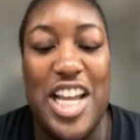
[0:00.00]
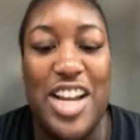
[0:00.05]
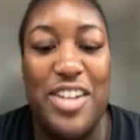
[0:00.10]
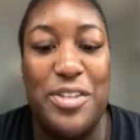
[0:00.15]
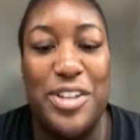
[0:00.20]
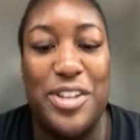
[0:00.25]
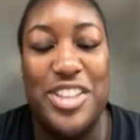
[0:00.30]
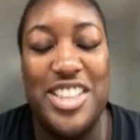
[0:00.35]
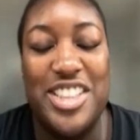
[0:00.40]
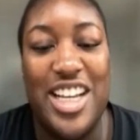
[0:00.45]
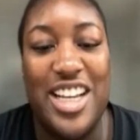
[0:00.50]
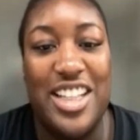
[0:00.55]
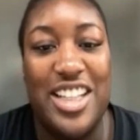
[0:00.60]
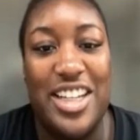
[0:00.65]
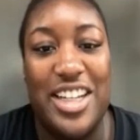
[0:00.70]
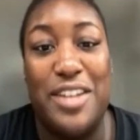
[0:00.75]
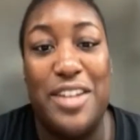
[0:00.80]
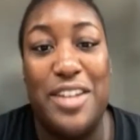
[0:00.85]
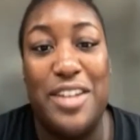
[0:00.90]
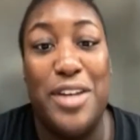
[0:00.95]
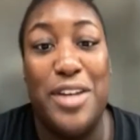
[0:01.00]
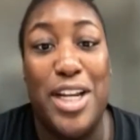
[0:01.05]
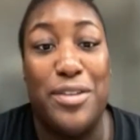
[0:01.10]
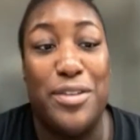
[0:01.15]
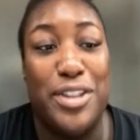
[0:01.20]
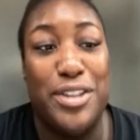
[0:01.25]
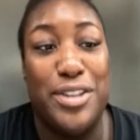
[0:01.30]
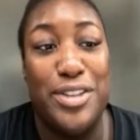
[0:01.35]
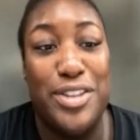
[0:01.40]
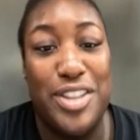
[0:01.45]
I will say like I've never
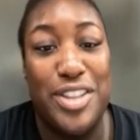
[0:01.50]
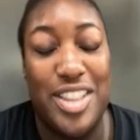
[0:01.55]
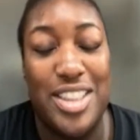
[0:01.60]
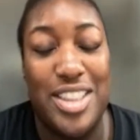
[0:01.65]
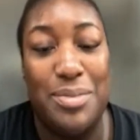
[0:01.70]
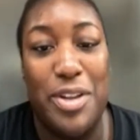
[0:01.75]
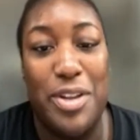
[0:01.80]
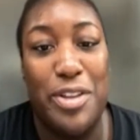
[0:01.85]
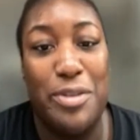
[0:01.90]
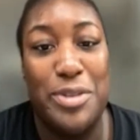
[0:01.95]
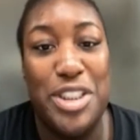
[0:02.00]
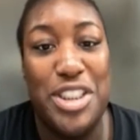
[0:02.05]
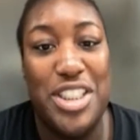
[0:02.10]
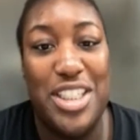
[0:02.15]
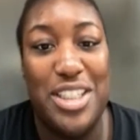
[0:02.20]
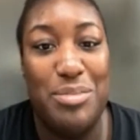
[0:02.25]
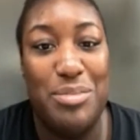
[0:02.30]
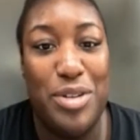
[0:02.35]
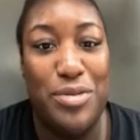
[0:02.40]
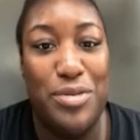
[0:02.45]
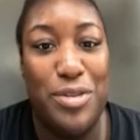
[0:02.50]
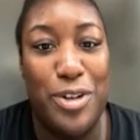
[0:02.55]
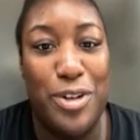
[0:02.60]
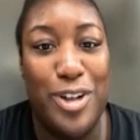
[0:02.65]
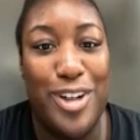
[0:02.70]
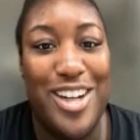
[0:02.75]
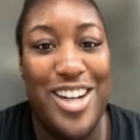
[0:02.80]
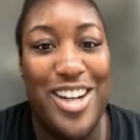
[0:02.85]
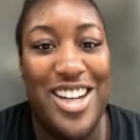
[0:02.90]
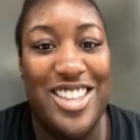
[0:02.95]
used a Smith machine
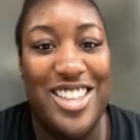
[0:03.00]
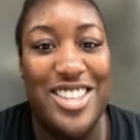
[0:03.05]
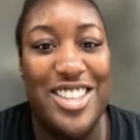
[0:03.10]
before.